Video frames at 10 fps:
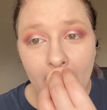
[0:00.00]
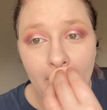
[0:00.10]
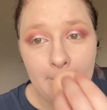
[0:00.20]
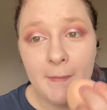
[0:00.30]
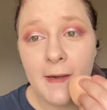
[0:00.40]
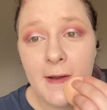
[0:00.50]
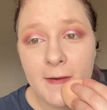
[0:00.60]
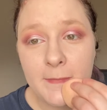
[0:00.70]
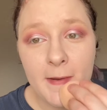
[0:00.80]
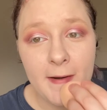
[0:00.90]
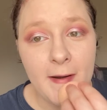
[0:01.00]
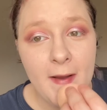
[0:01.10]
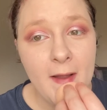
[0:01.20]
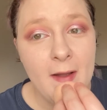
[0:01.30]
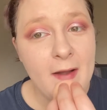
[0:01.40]
Much better.
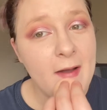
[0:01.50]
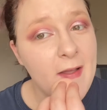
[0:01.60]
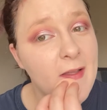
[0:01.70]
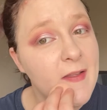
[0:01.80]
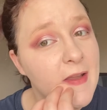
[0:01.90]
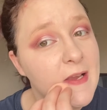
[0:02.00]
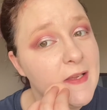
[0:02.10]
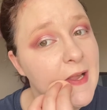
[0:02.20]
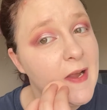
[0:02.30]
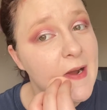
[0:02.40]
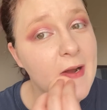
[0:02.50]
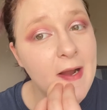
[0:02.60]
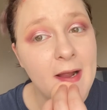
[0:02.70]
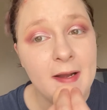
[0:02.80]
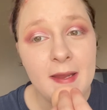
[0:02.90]
I'll fix that
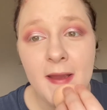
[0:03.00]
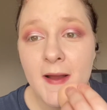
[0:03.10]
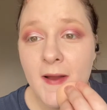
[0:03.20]
around here.